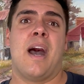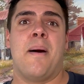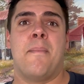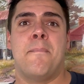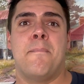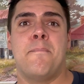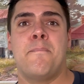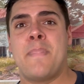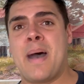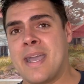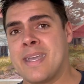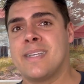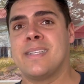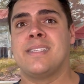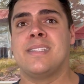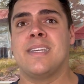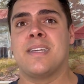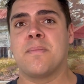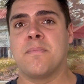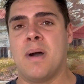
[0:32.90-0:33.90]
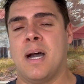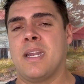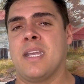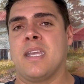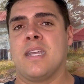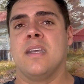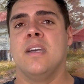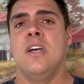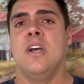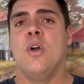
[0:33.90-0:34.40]
amazing
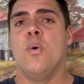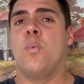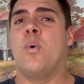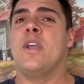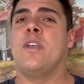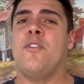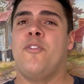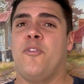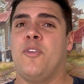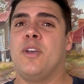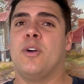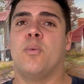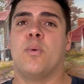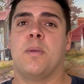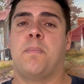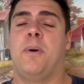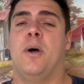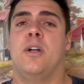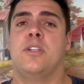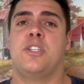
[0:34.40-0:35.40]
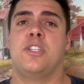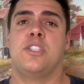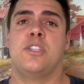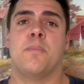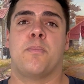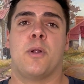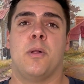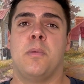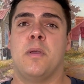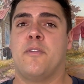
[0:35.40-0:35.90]
money. We feel we purchased
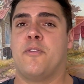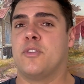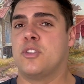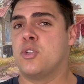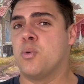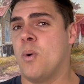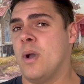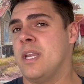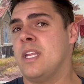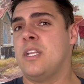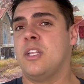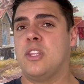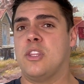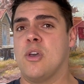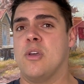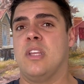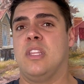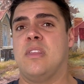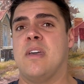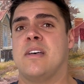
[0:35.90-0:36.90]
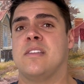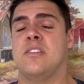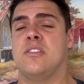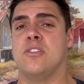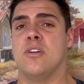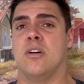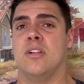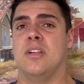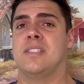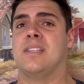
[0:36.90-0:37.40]
it probably for $20,000 to
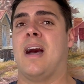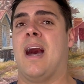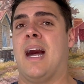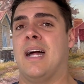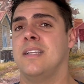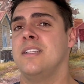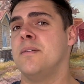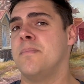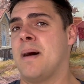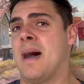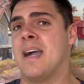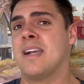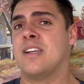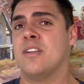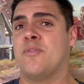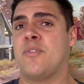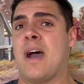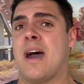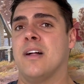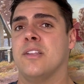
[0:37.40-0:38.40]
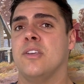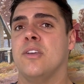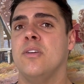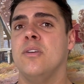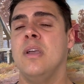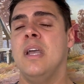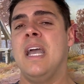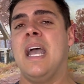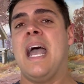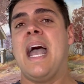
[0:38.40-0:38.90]
$30,000 under market
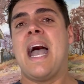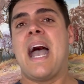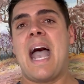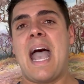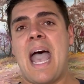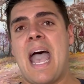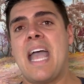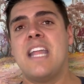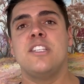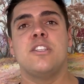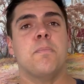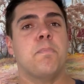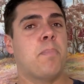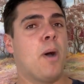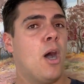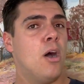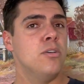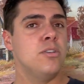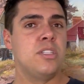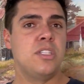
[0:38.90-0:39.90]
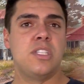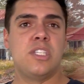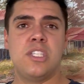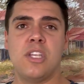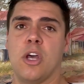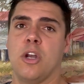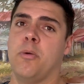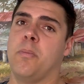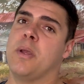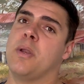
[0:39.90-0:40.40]
value. And
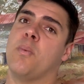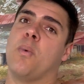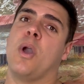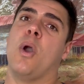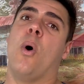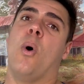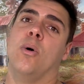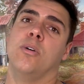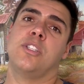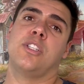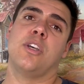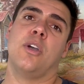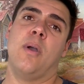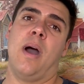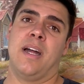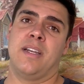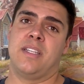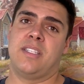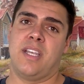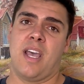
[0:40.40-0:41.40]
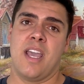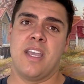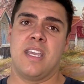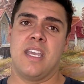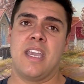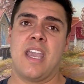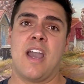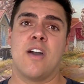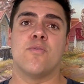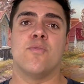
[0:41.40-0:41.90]
post-settlement, we're also undertaking our